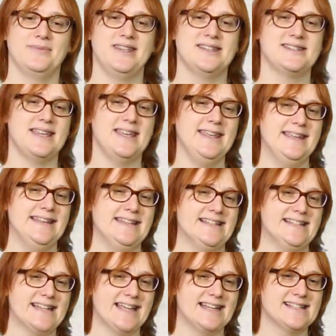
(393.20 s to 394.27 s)
You see,
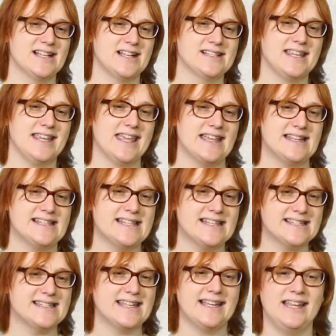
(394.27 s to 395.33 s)
Nissan is asking
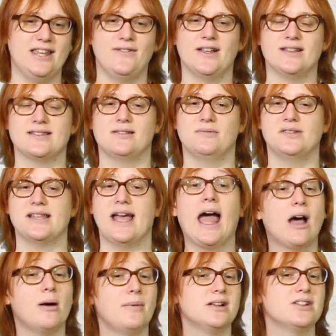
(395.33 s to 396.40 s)
existing Leaf customers
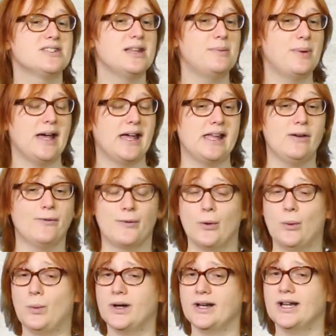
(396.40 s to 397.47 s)
how much they'd pay for
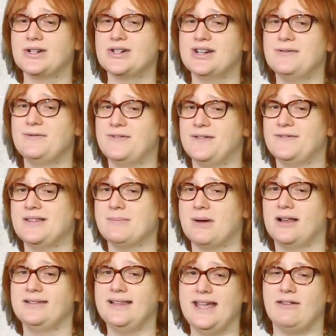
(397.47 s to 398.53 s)
a
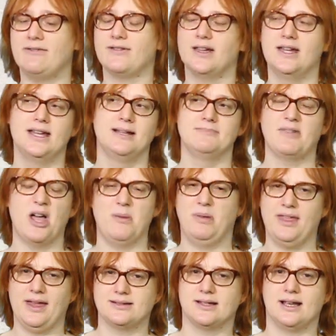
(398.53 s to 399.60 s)
150-mile Leaf,
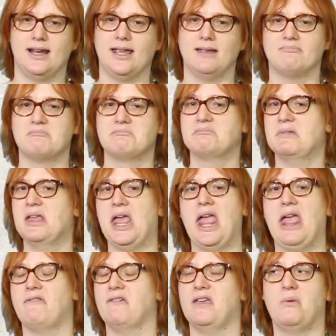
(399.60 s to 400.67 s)
hypothetically,
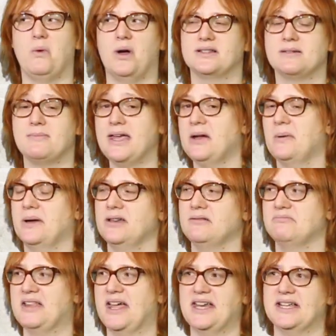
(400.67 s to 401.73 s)
if it were to make one,
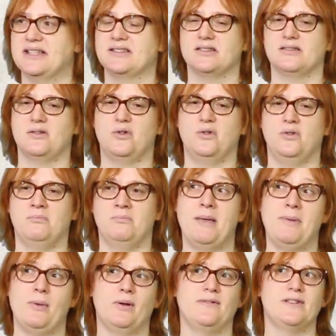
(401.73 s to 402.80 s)
that is, or
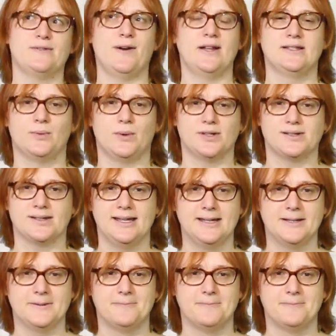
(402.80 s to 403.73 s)
maybe one of its friends was.